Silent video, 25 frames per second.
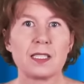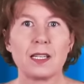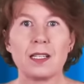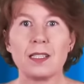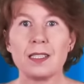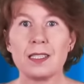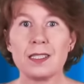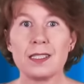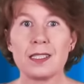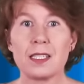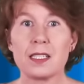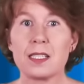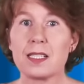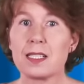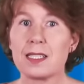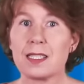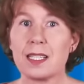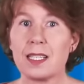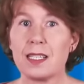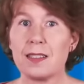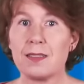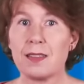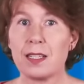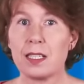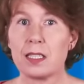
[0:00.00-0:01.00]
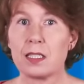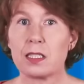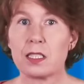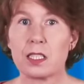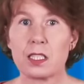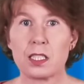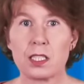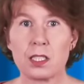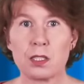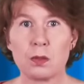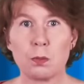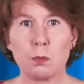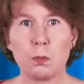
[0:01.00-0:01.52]
scientists say that
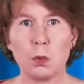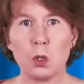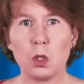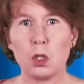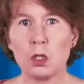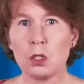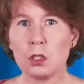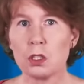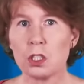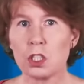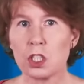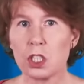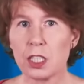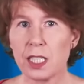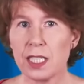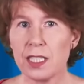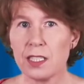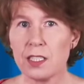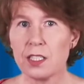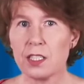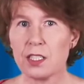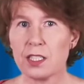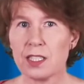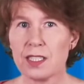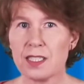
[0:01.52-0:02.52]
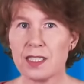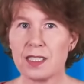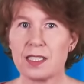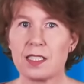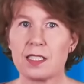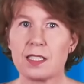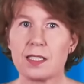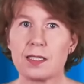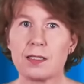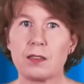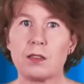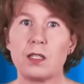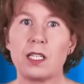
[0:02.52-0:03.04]
small changes
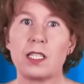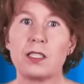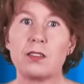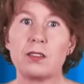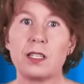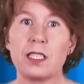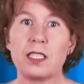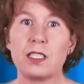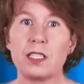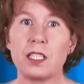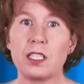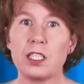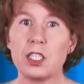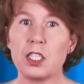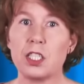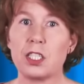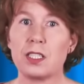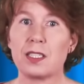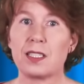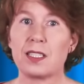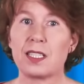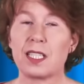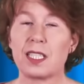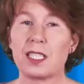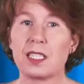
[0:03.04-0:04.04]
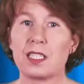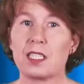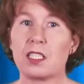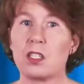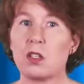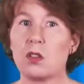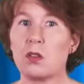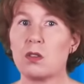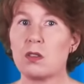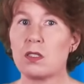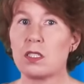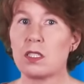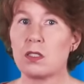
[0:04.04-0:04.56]
in solar radiation can
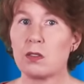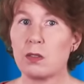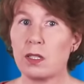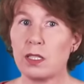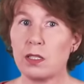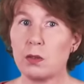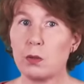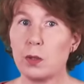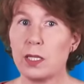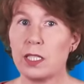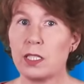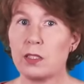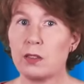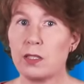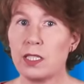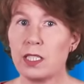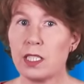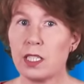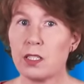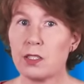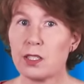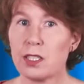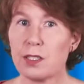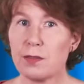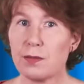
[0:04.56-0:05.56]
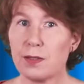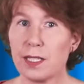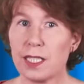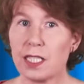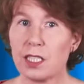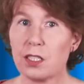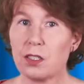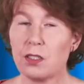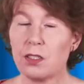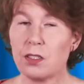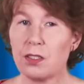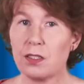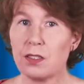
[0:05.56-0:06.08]
cause a runaway greenhouse
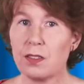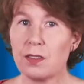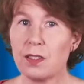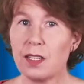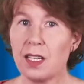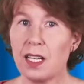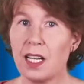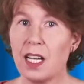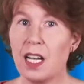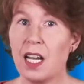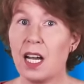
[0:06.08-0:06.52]
effect on Earth,